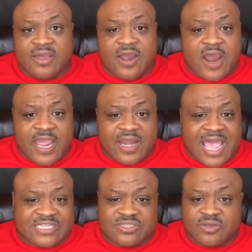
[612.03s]
All
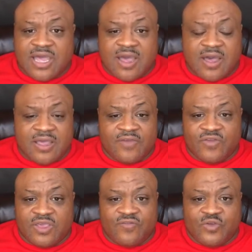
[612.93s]
right.
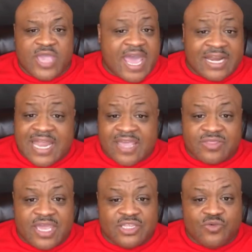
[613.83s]
If you got it like
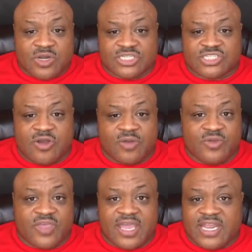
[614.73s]
that and you want to start
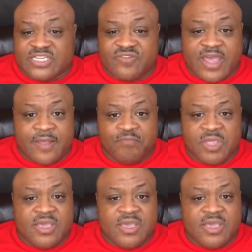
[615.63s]
with that, that's fine.